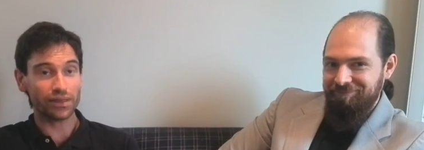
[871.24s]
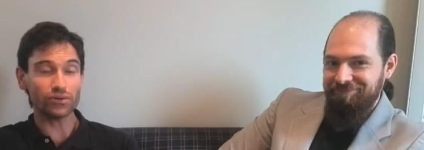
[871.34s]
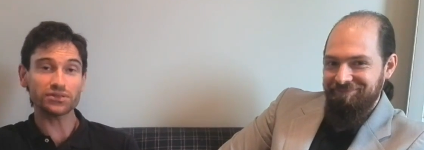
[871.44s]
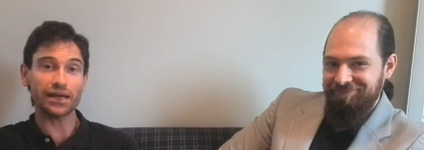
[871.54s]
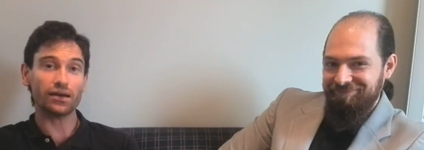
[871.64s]
Speaker 1: there
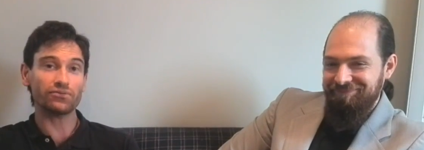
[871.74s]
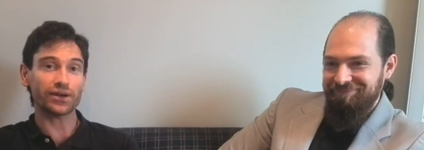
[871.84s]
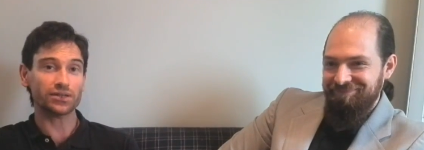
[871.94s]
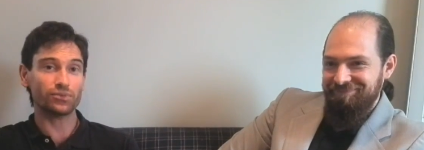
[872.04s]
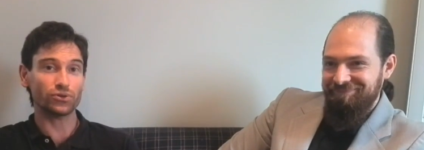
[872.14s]
is now, in
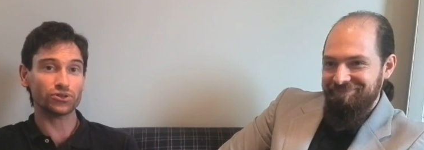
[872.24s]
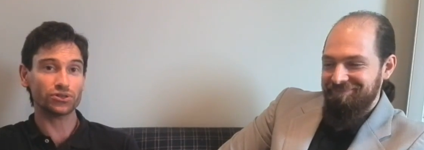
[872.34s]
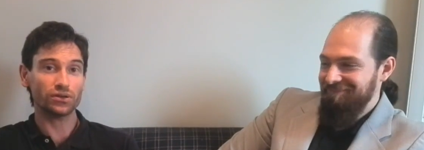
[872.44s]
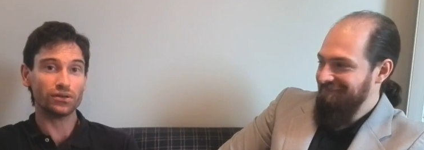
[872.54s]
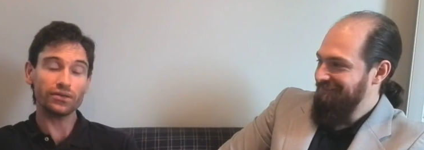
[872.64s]
fact, a push
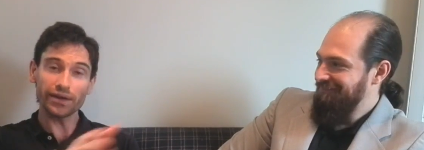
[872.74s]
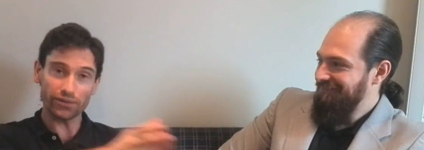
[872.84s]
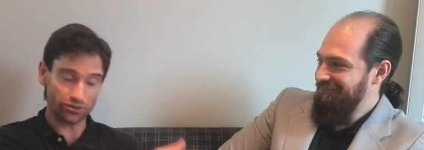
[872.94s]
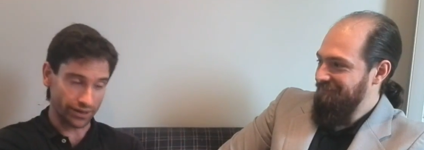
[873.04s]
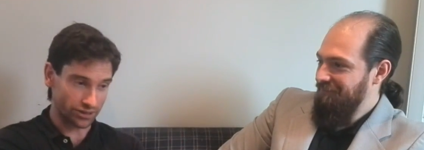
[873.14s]
in the other
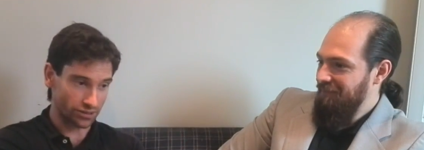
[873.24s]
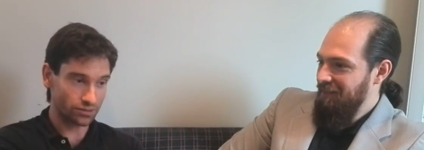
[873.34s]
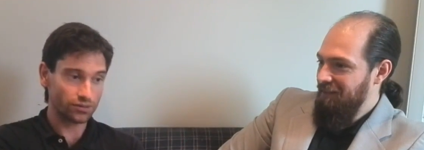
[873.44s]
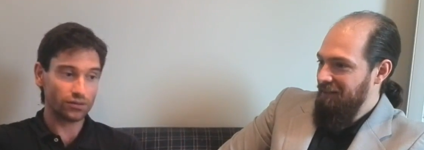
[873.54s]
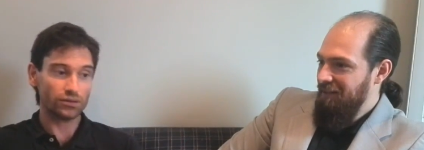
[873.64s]
direction
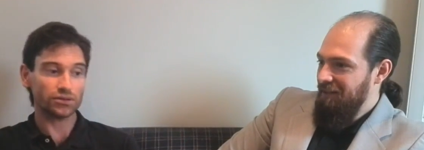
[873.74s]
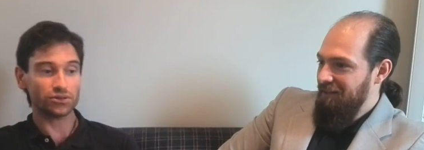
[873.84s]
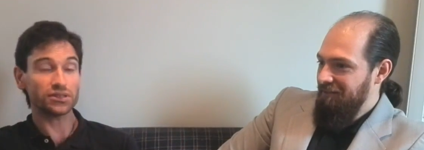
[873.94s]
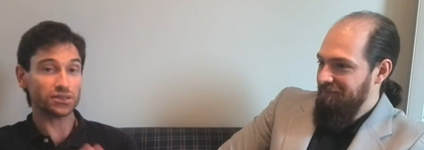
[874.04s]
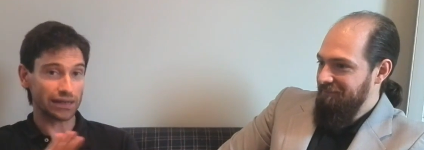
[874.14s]
to
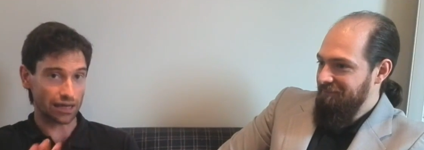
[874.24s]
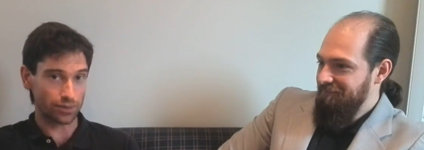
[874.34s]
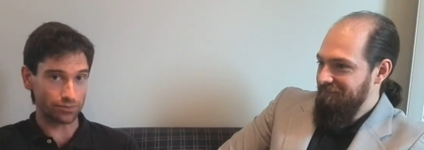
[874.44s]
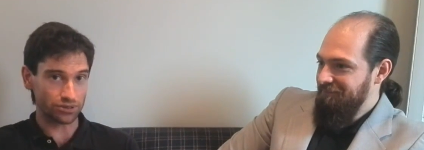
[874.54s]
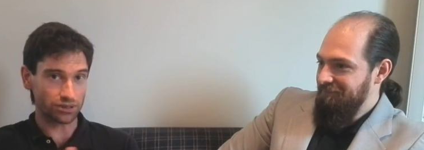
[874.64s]
disallow
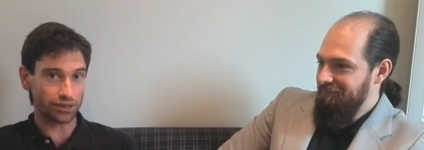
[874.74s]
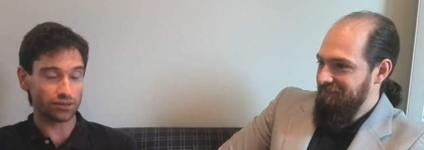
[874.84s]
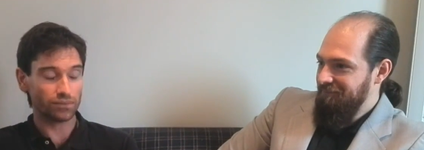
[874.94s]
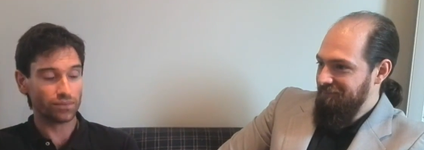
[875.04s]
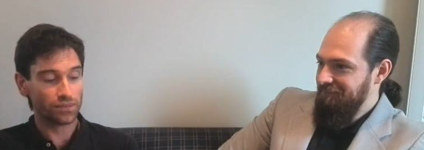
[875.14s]
plebiscite.
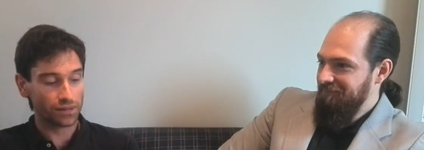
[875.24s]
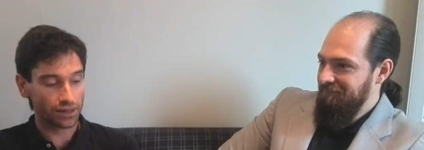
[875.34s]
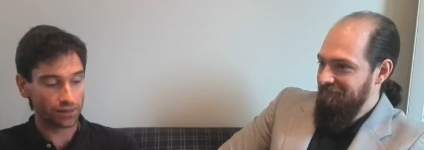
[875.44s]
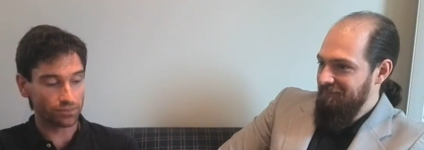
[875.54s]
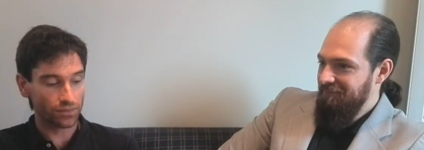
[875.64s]
Hmm.
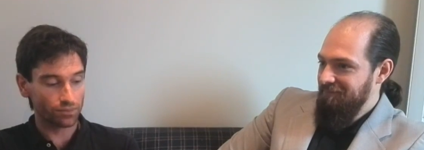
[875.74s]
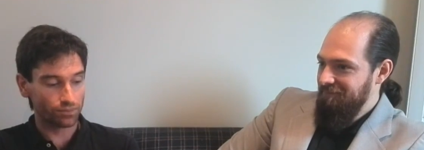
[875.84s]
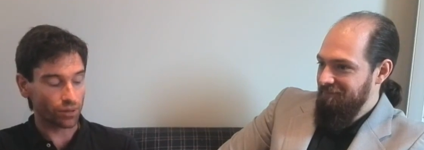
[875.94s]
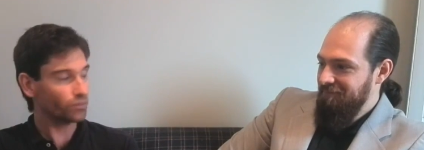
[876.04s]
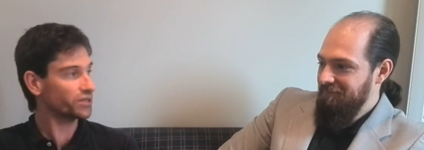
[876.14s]
Um,
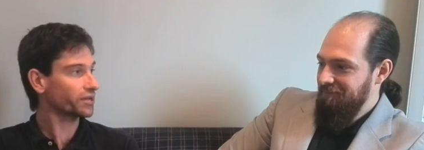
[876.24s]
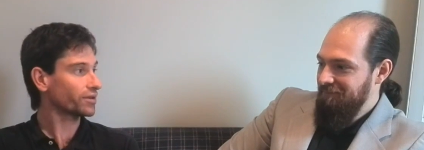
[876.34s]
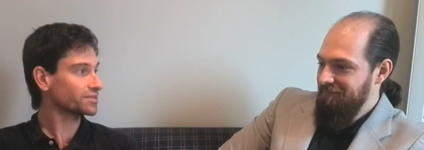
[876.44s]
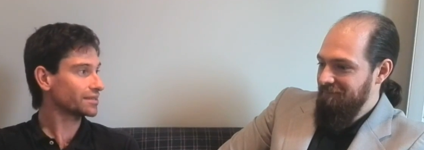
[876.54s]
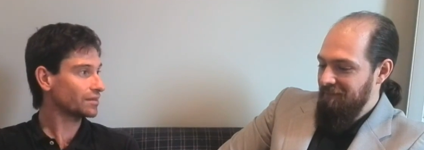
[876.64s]
but we
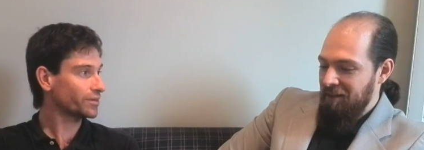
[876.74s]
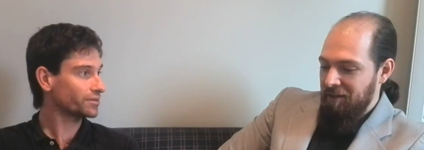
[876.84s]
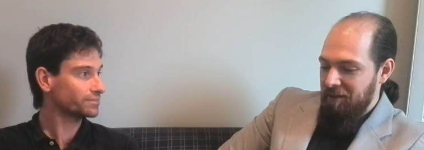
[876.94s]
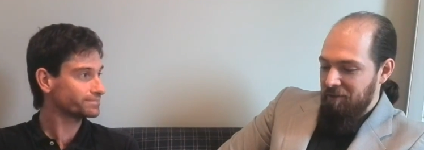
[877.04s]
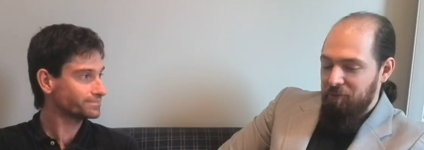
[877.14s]
digress a little bit.
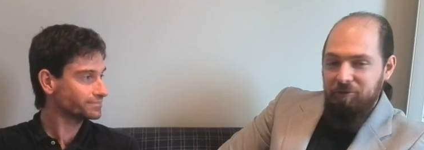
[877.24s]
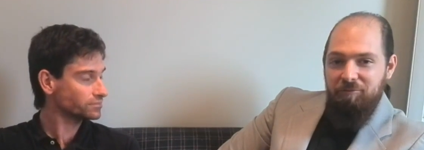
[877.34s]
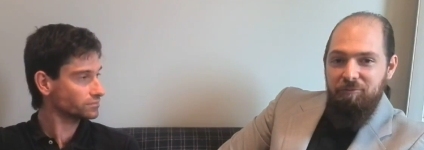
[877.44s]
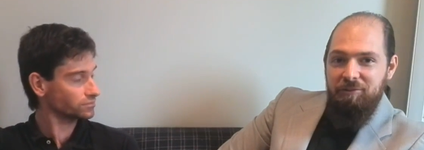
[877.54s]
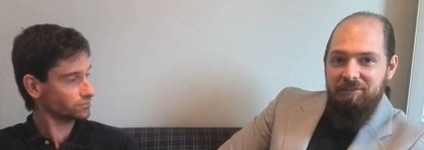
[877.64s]
Speaker 2: Well,
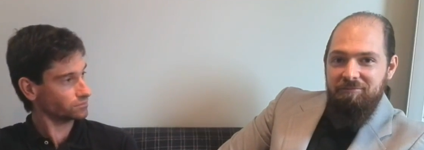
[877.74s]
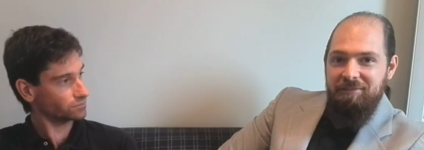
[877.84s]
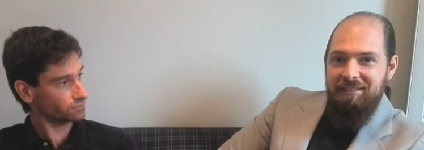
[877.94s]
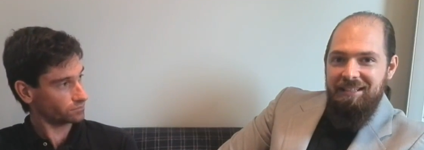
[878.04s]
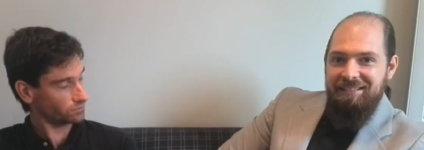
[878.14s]
well,
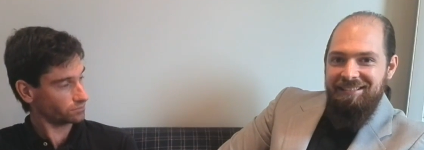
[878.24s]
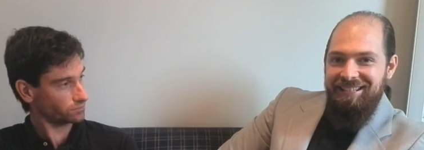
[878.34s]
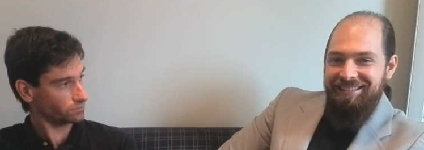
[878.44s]
that, that's